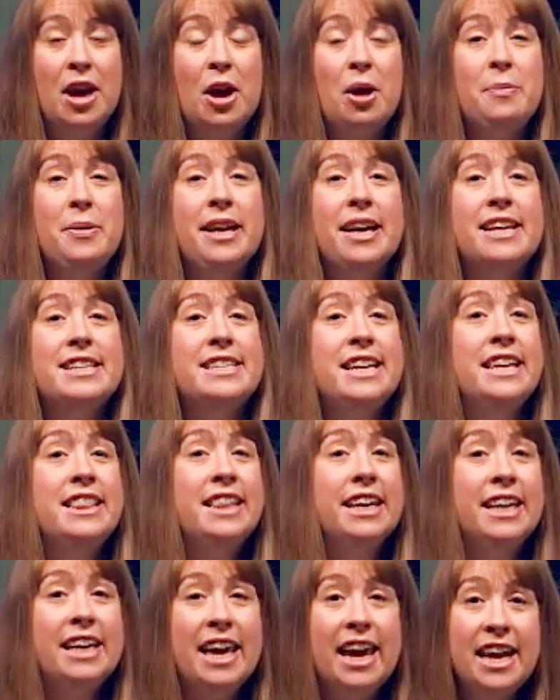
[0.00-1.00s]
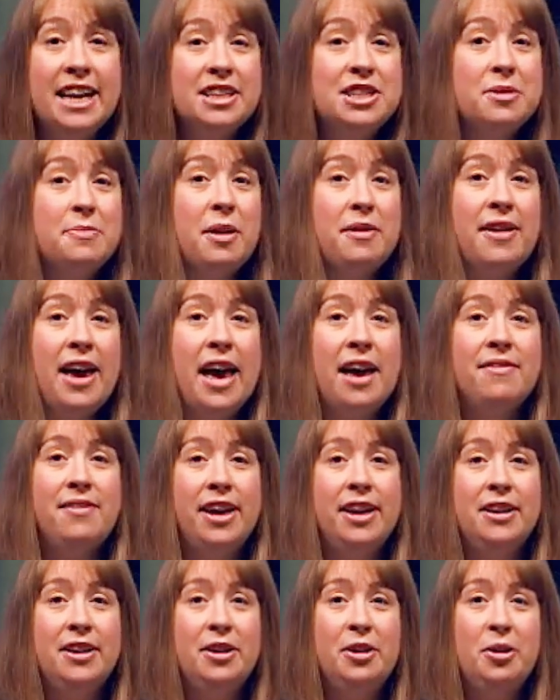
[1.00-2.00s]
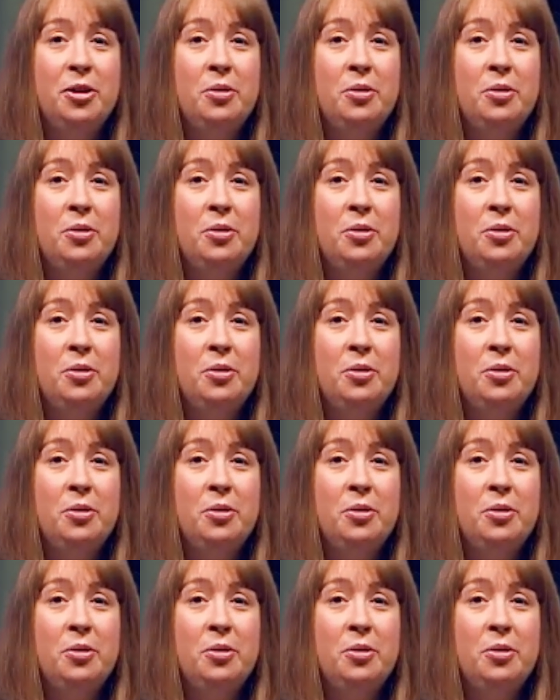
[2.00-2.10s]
because in the kingdom of heaven,